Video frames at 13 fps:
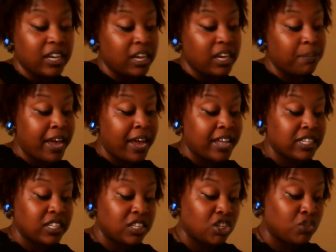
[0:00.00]
get past the
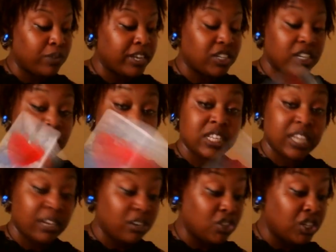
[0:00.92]
situation and this
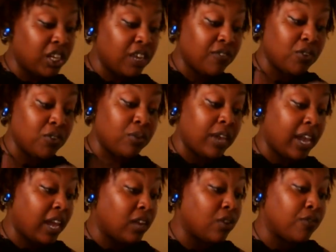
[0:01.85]
energy, if you
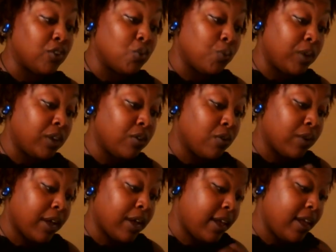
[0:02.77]
can, if you will,
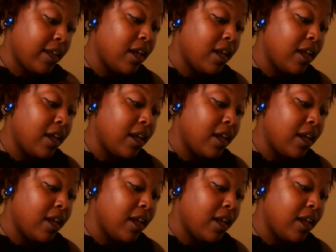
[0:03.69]
okay?